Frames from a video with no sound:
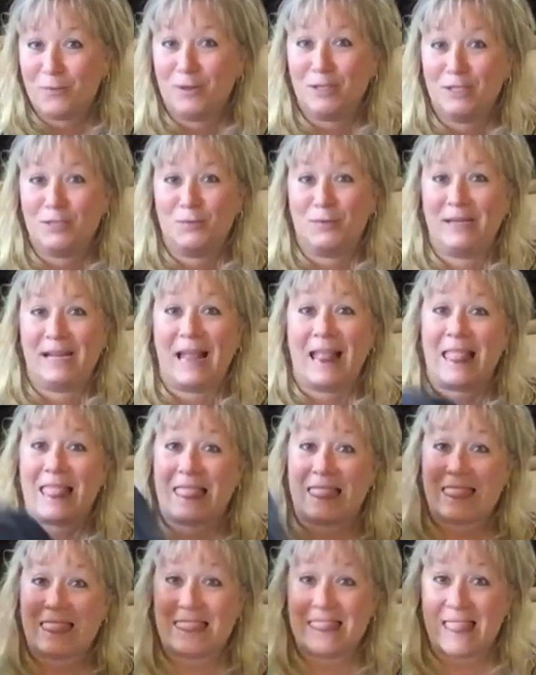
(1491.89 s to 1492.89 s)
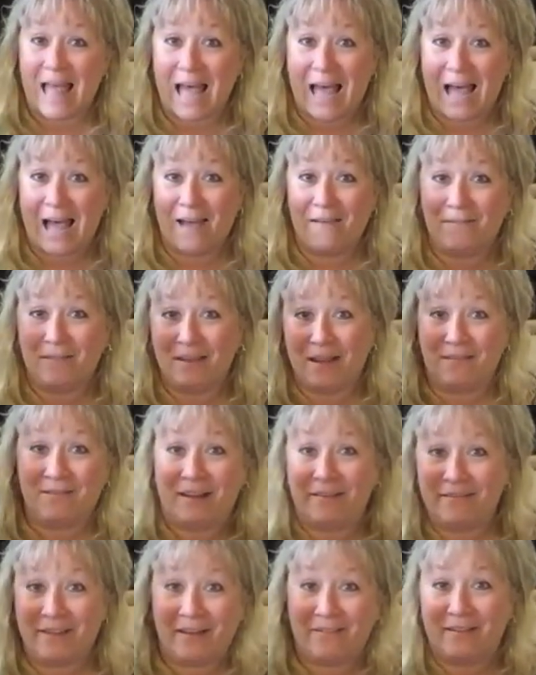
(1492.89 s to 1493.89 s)
which we love, love,
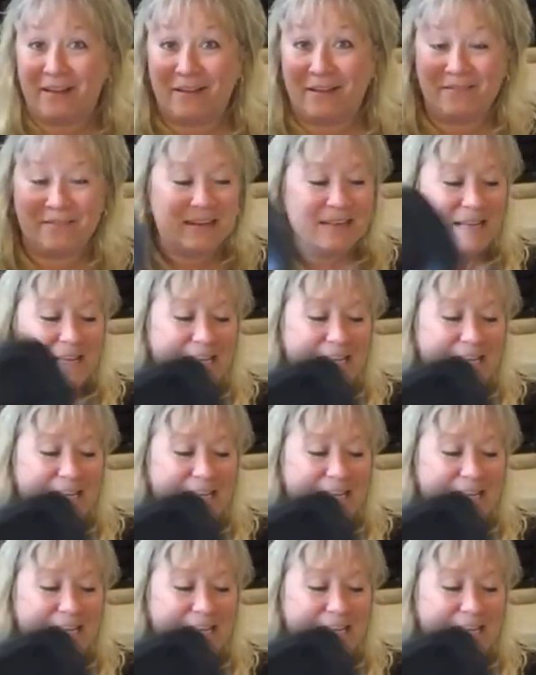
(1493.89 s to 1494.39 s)
love, love, love.